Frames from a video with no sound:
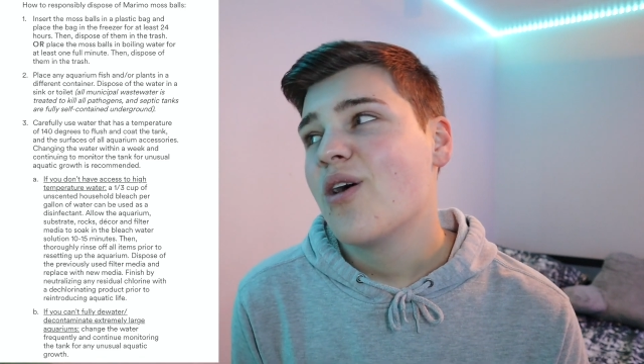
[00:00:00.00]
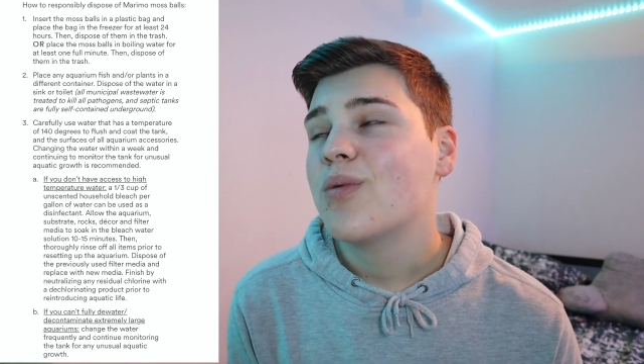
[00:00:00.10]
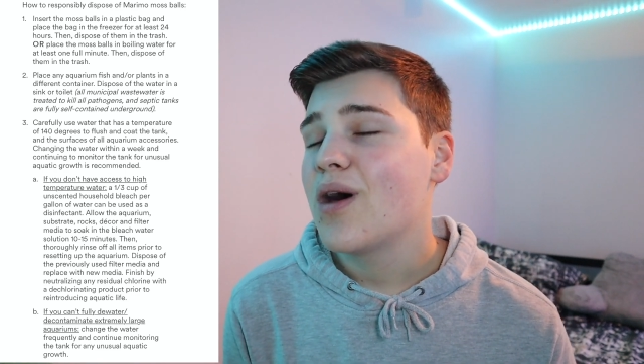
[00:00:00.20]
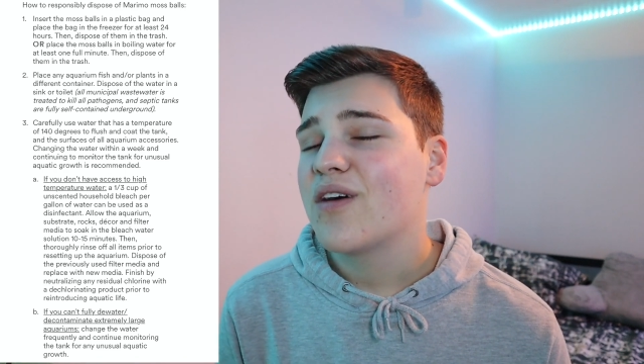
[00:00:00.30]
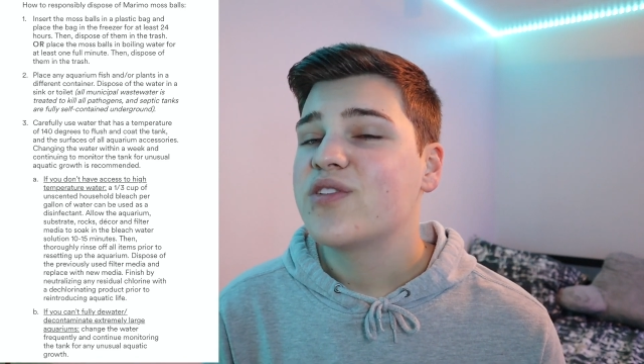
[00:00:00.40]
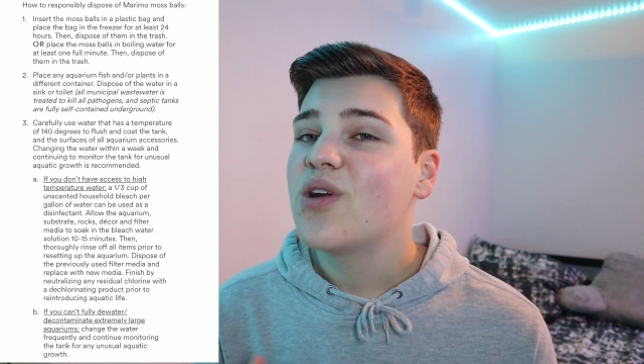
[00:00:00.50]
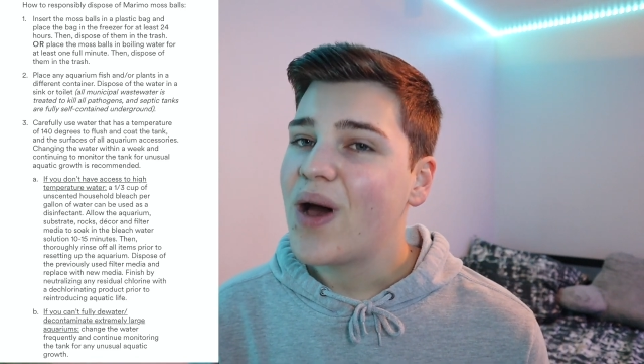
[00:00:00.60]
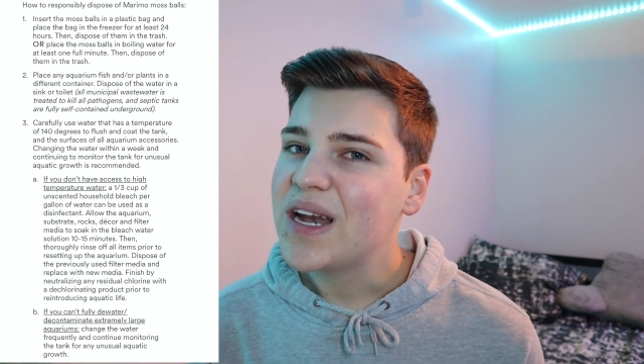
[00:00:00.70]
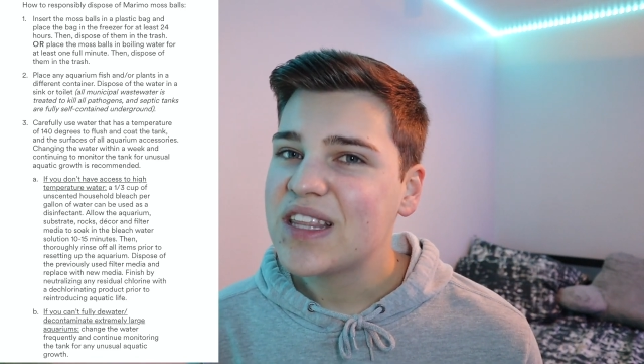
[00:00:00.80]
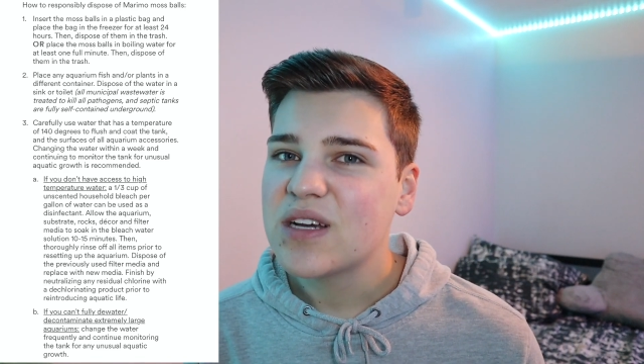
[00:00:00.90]
Well, if you know
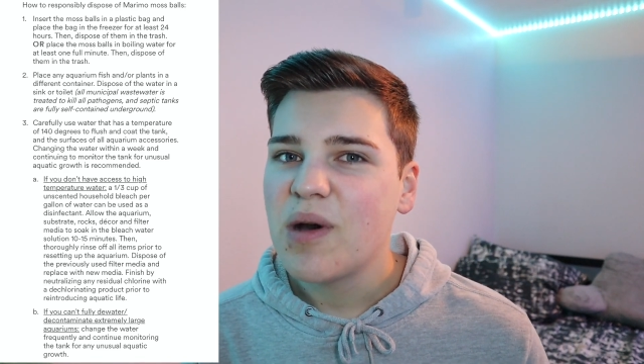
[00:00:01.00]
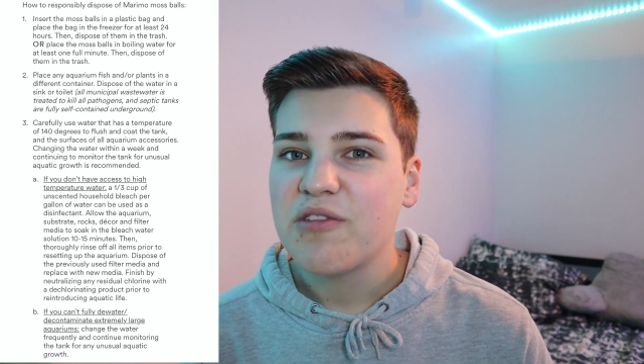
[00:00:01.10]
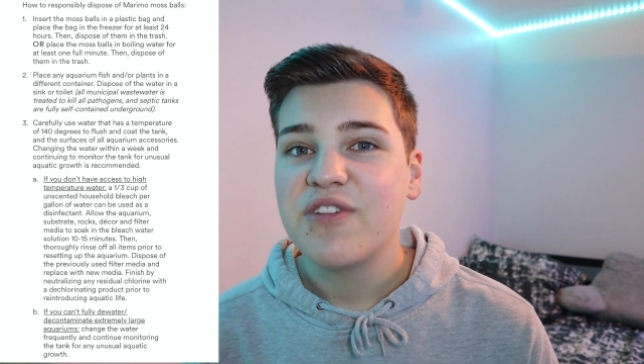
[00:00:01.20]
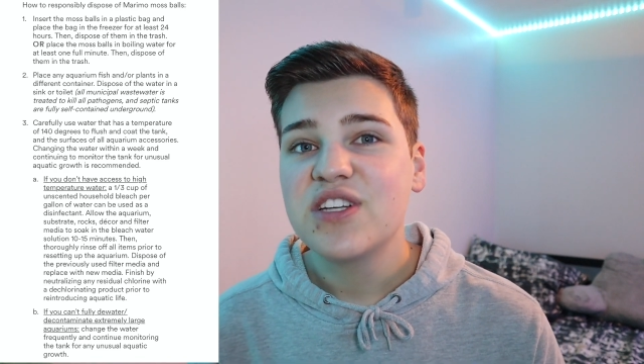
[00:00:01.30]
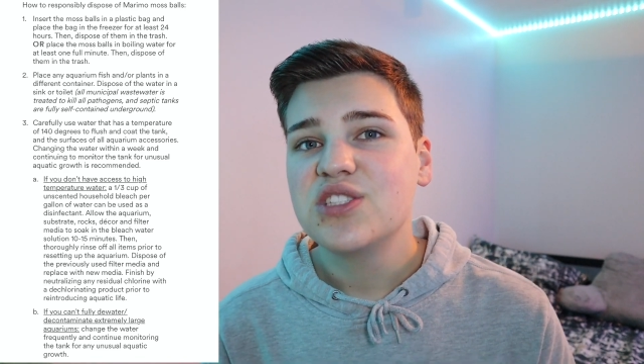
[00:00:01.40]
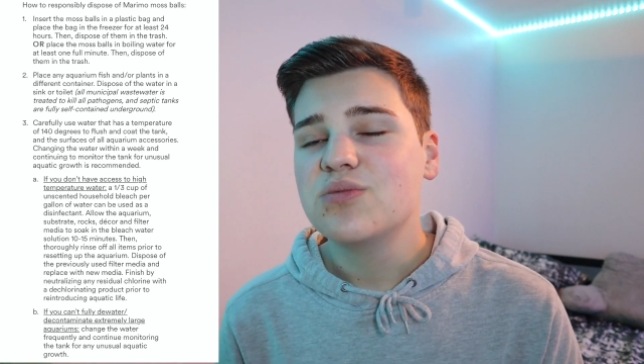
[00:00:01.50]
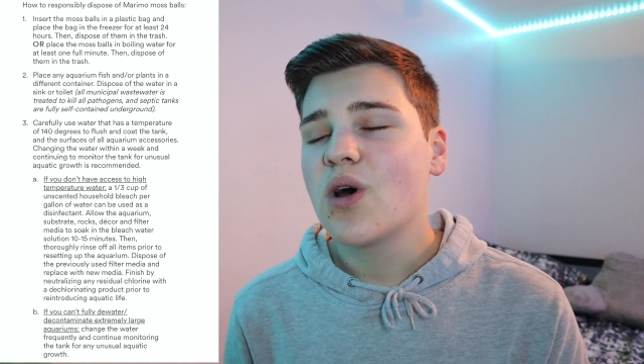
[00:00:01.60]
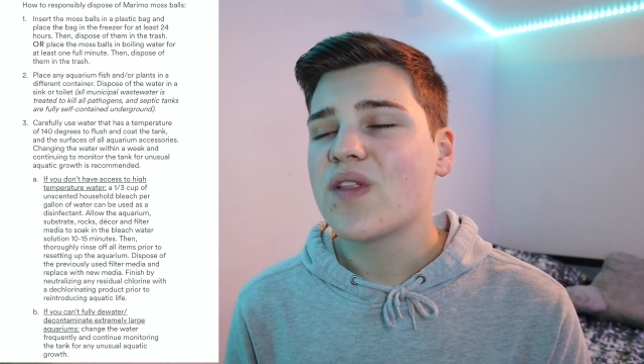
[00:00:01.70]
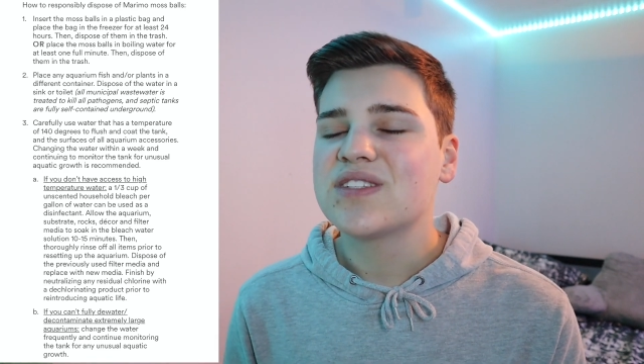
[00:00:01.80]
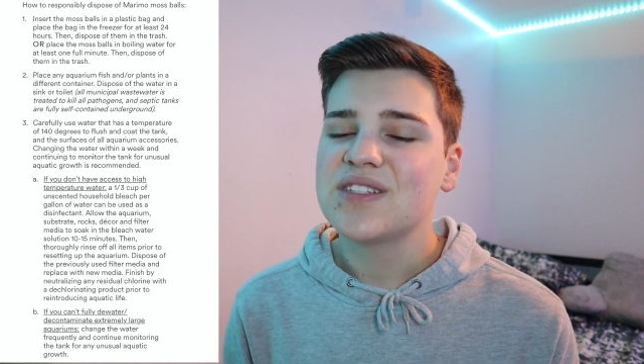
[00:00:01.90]
anything about fish, you
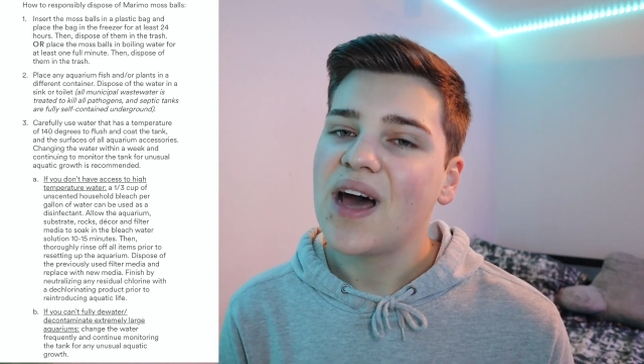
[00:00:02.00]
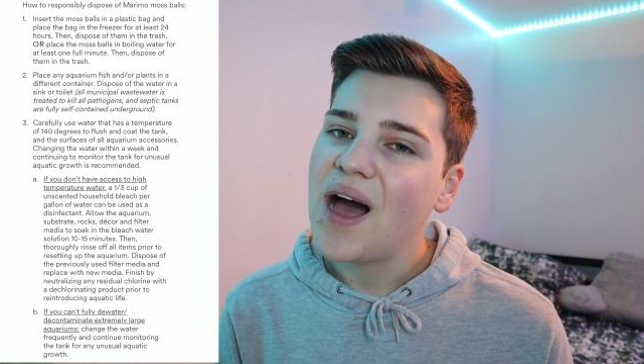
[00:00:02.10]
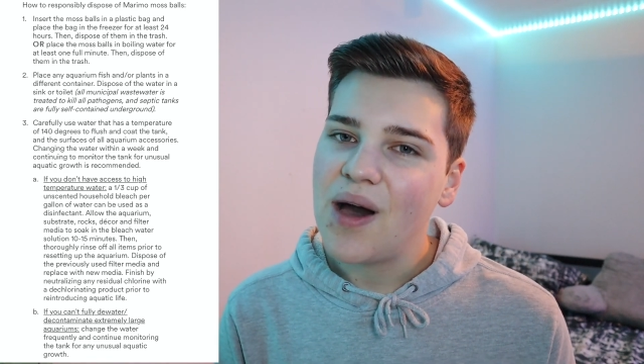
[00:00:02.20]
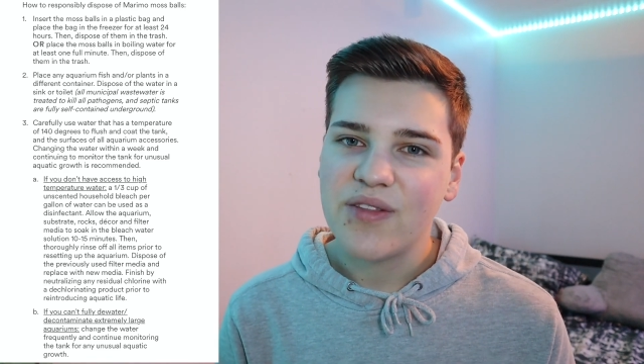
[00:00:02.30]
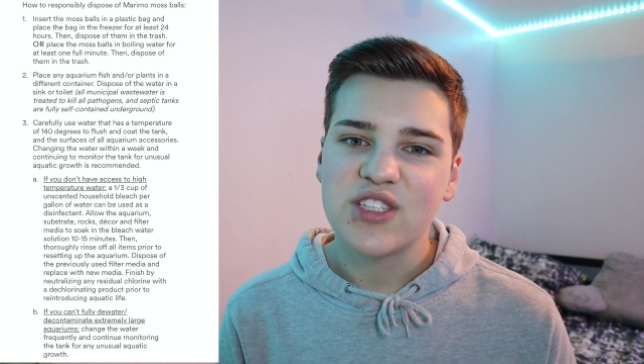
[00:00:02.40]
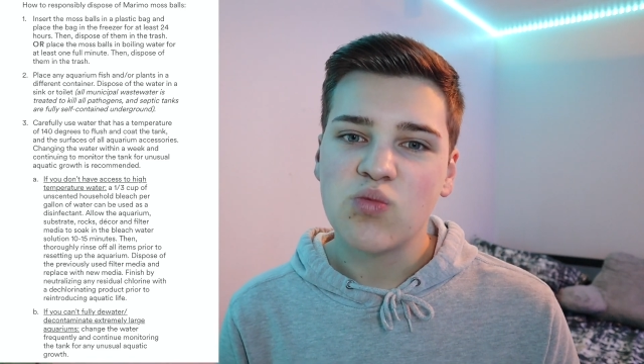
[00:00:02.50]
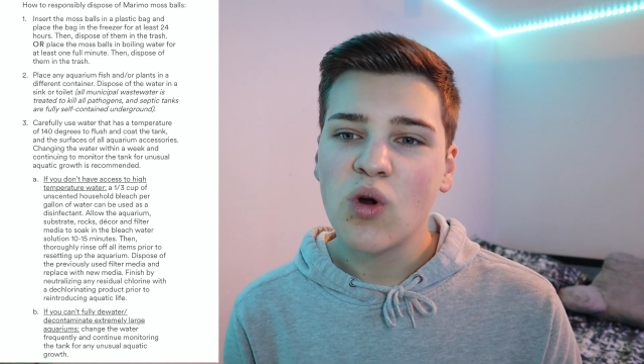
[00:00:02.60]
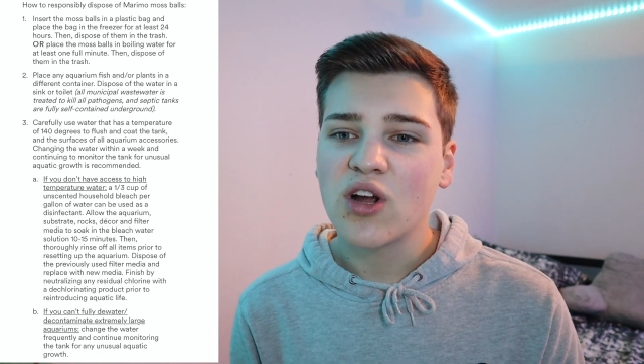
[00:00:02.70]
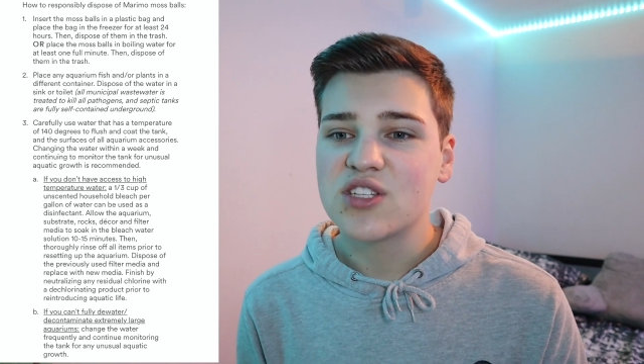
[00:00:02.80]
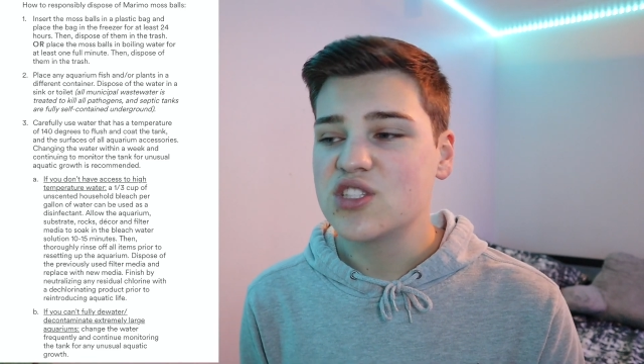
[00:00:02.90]
know that's not how this
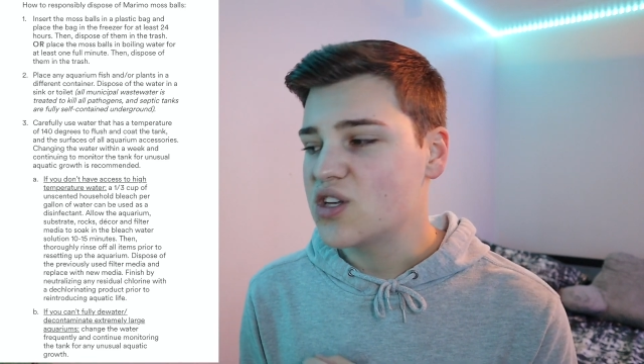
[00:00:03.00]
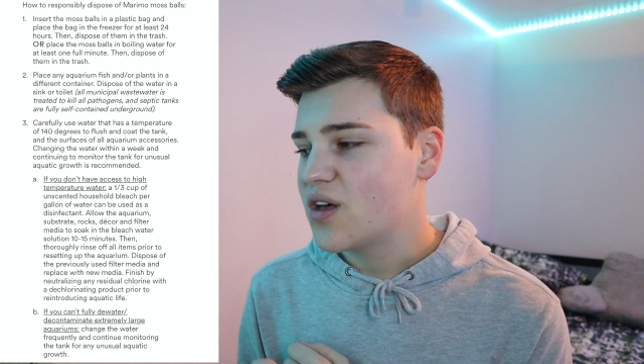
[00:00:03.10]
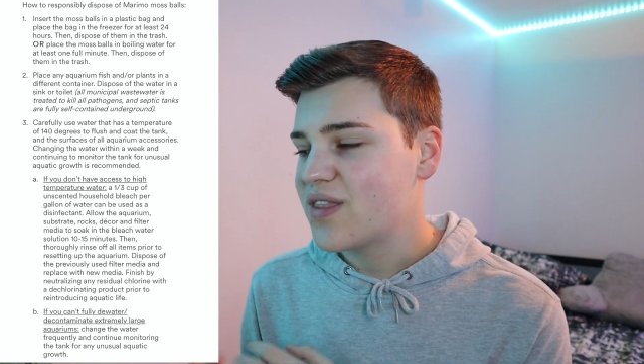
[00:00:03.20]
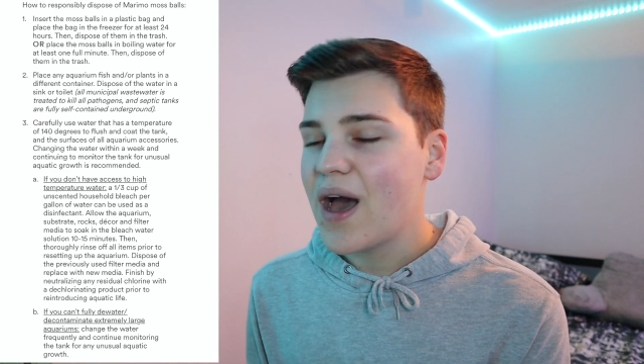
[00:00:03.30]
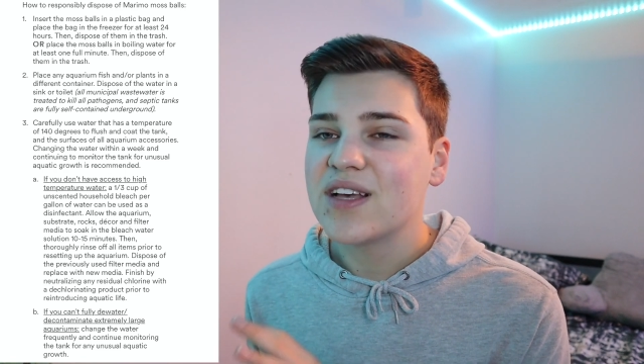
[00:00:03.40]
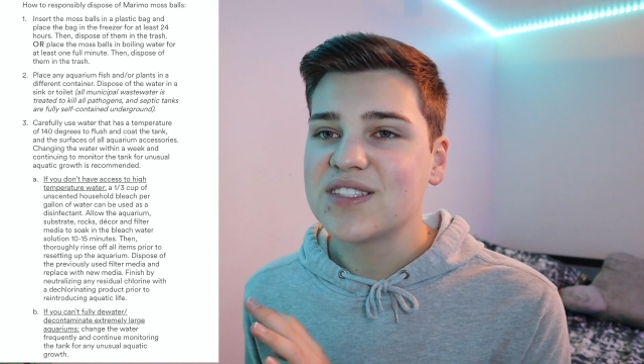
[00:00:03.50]
works. That